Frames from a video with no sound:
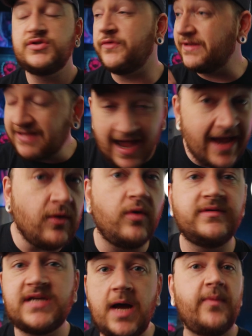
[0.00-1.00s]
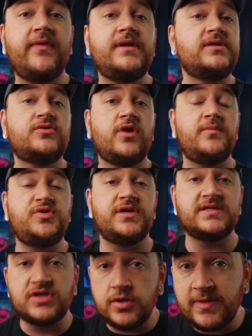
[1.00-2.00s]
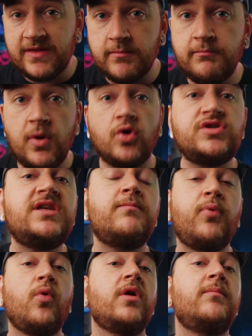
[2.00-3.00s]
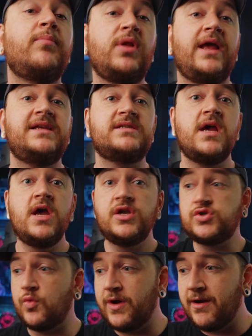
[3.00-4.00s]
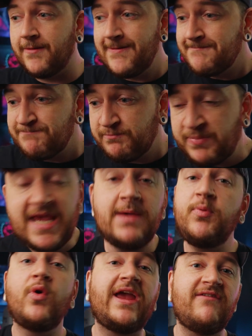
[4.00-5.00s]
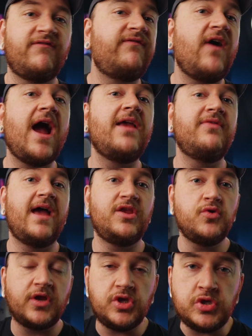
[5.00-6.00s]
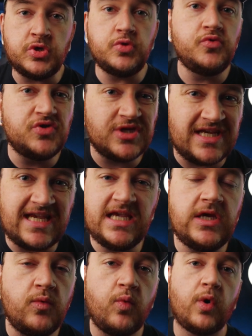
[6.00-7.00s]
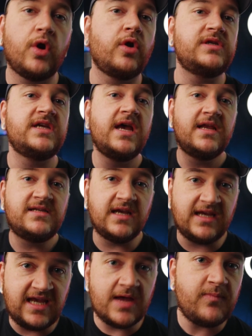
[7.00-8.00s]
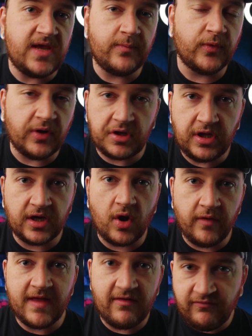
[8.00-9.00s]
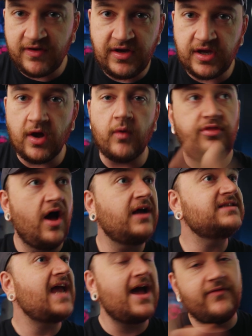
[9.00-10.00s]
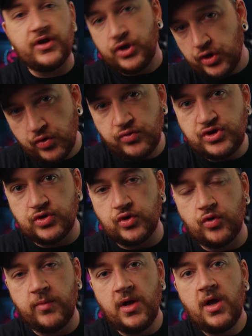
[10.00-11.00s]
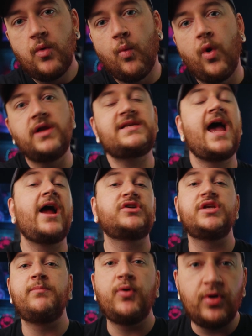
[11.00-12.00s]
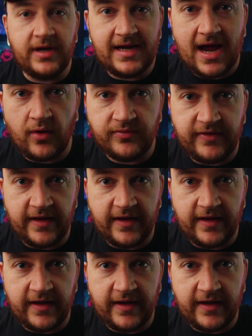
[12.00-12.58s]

So the title on top of the description is going to be the most important place to where people can find that. You can use keywords to get people to click on that video, thus having YouTube want to actually put it out